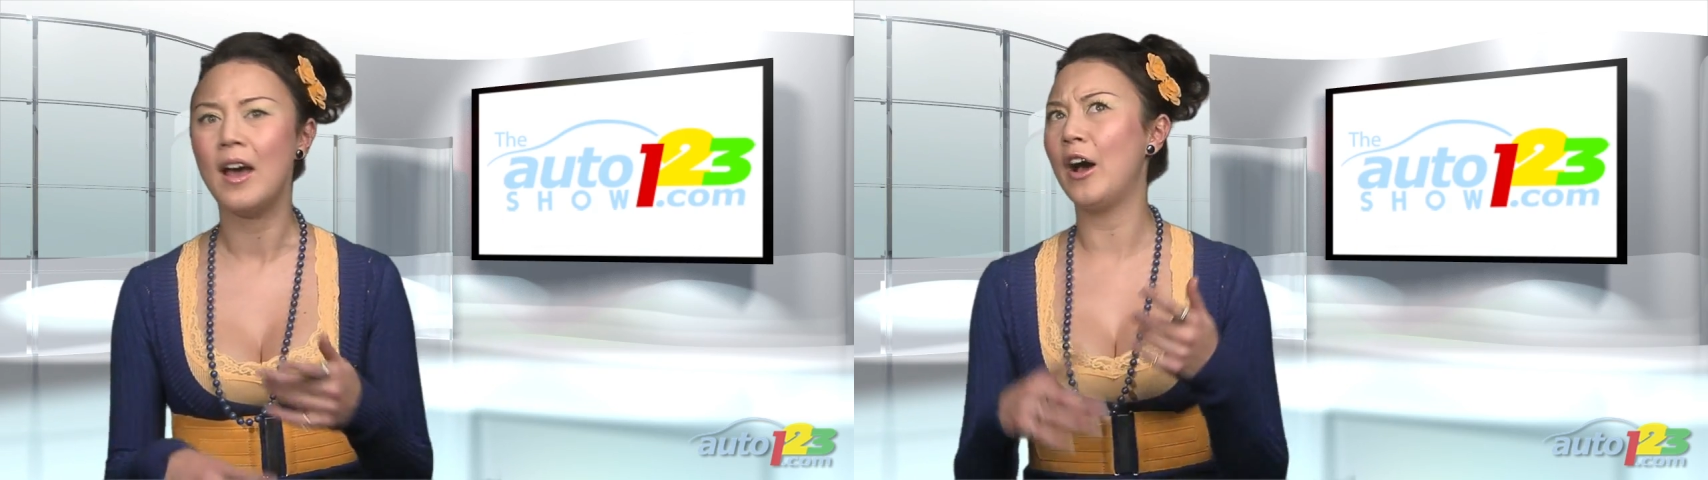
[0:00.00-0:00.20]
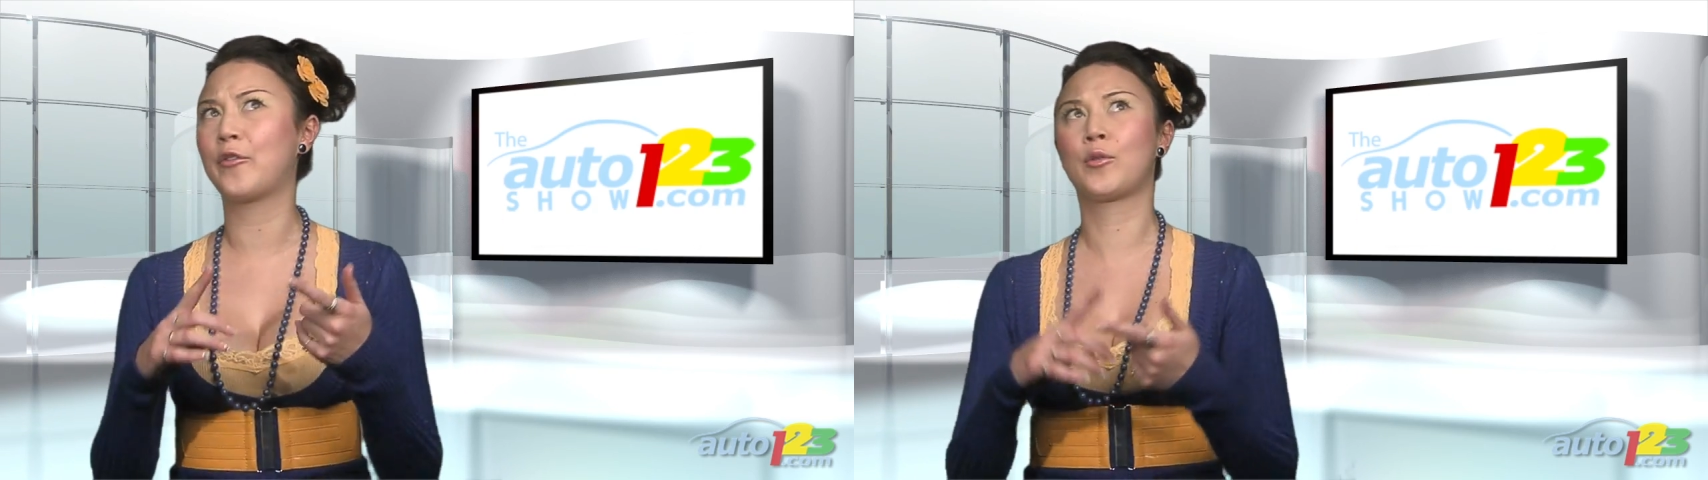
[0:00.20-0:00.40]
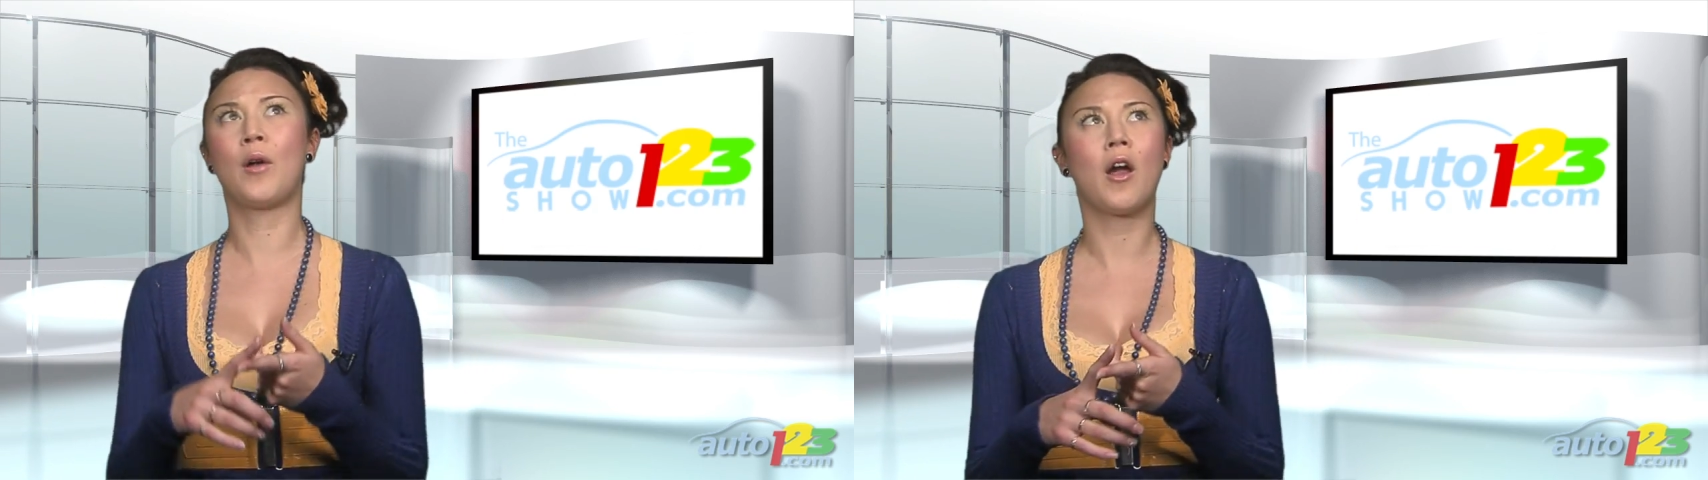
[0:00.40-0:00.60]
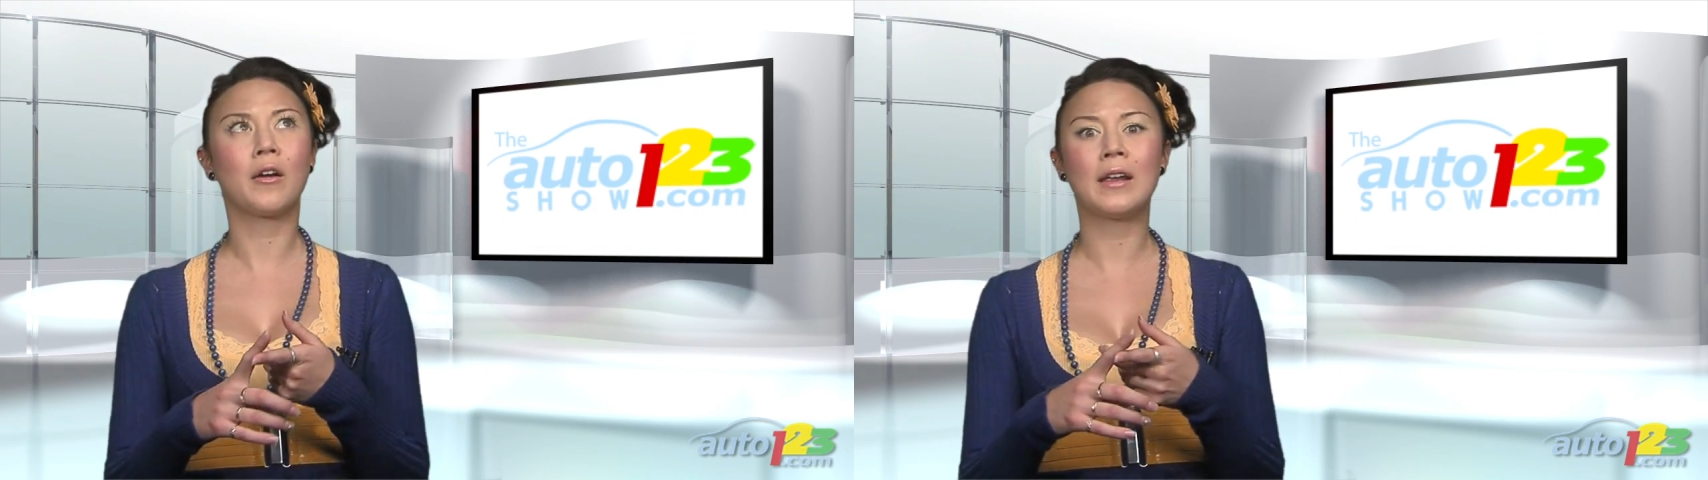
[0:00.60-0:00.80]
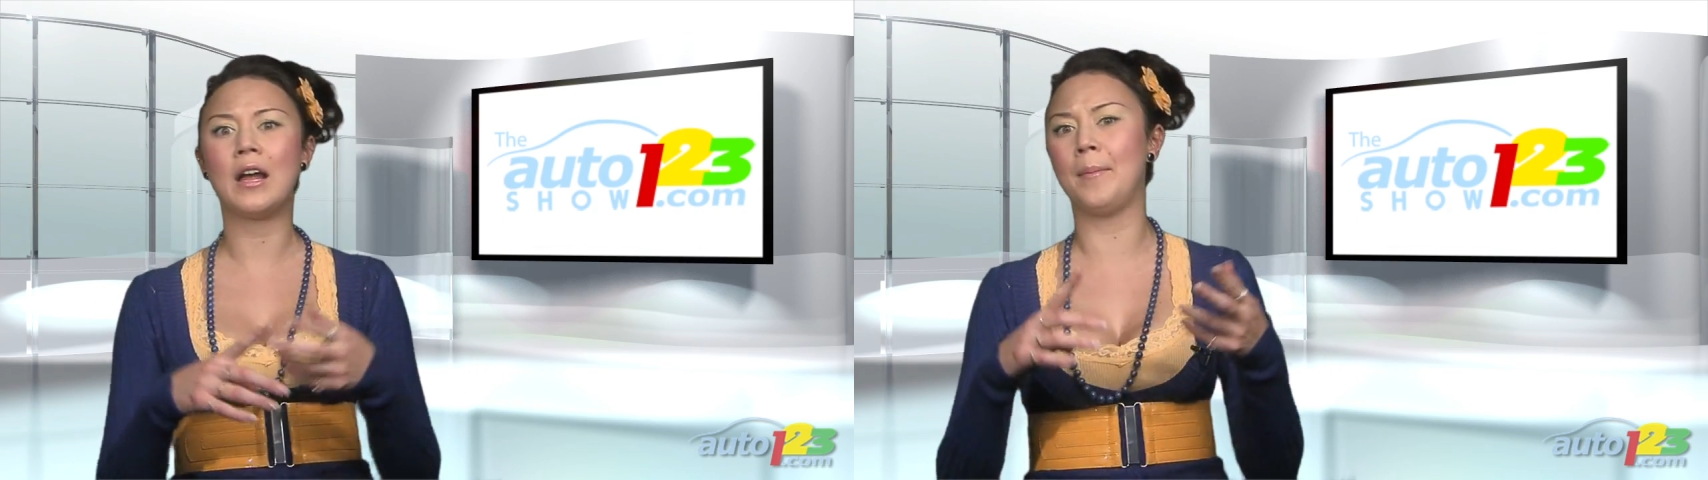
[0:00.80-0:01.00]
a
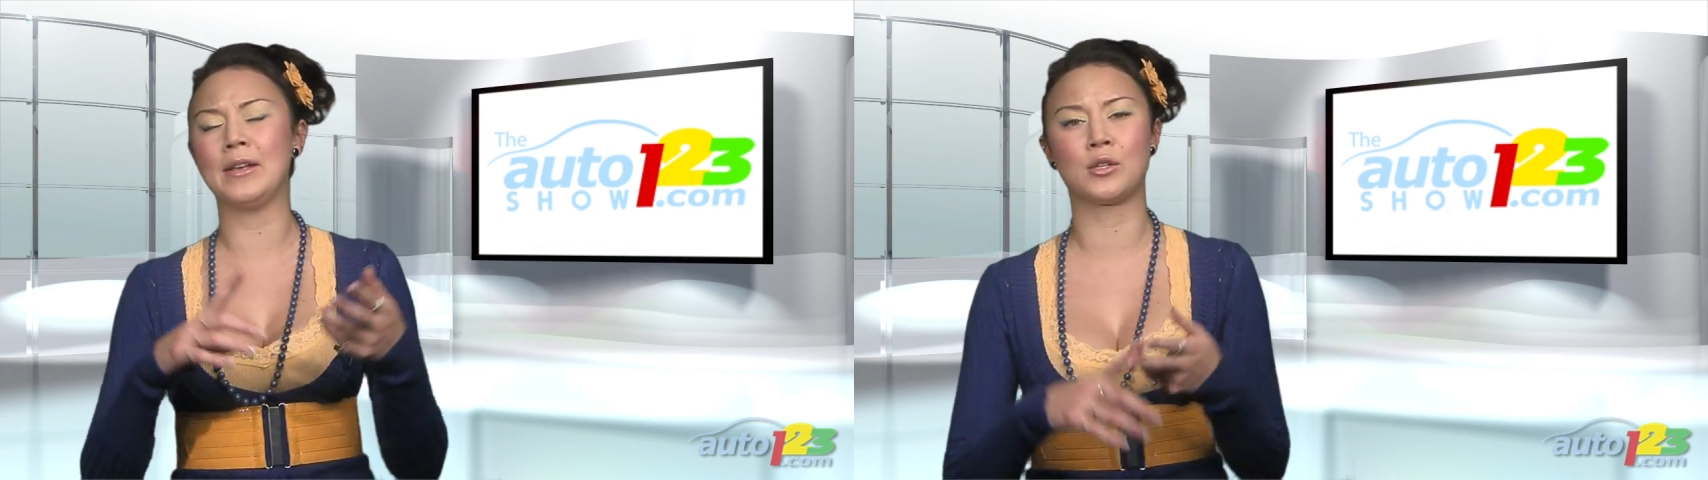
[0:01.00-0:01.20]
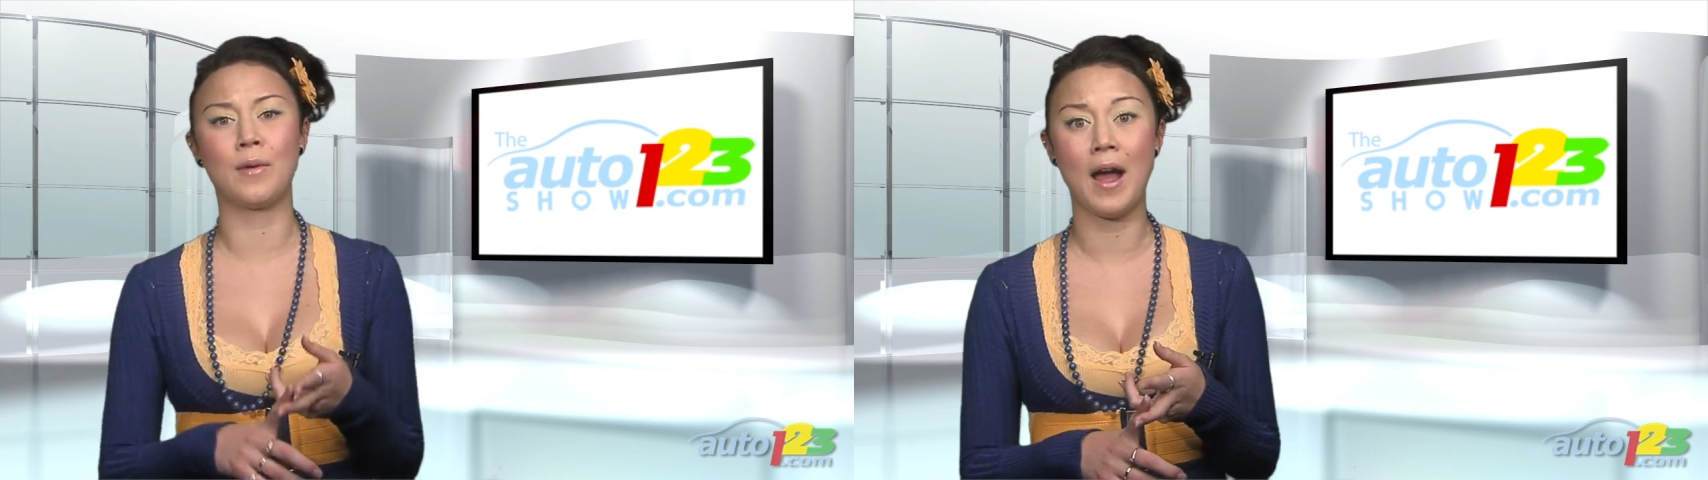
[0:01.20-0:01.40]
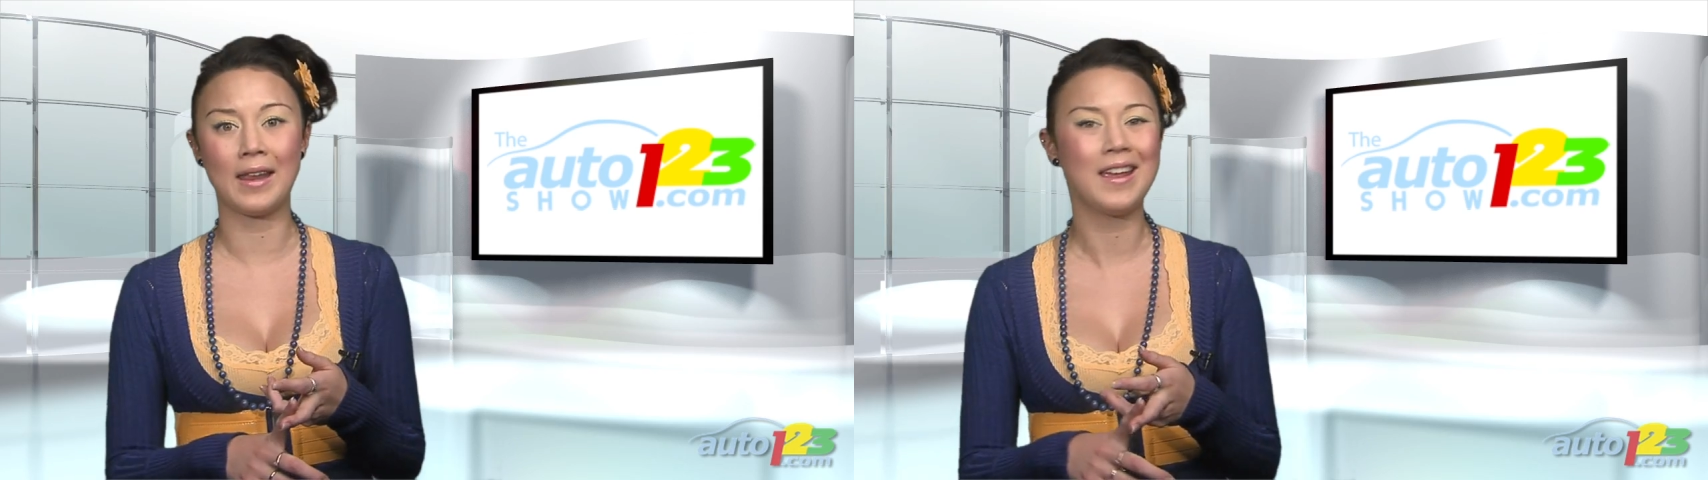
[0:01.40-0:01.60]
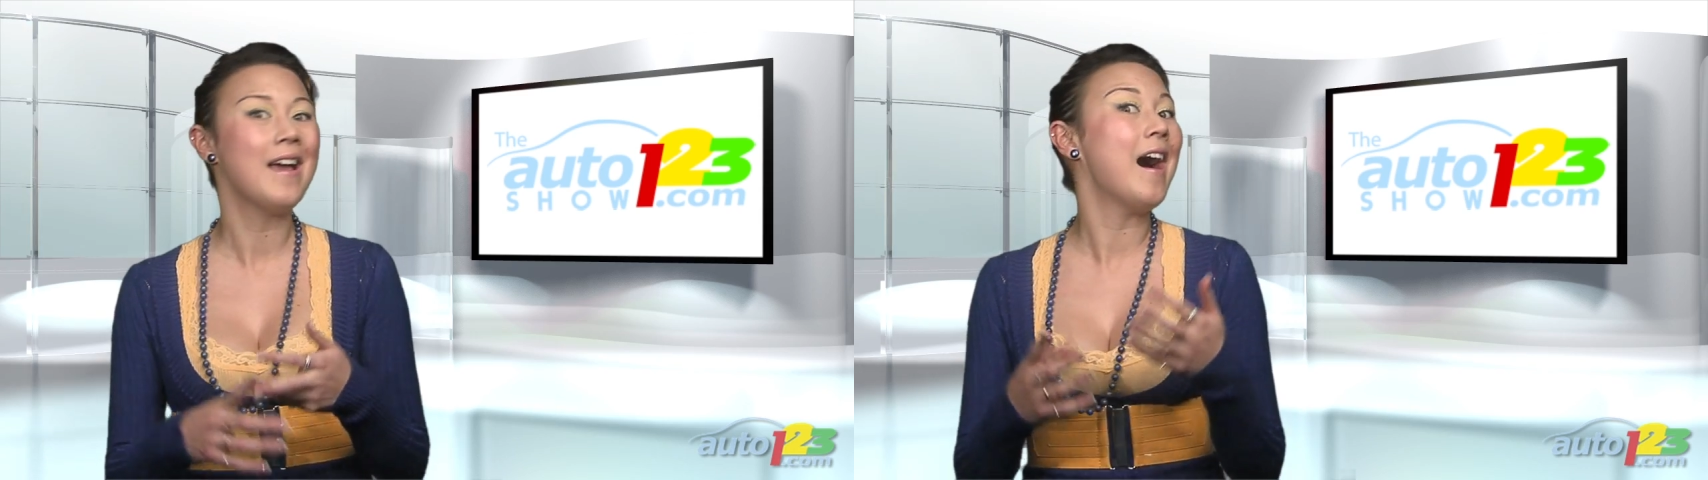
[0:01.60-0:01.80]
Ferrari, a Maserati,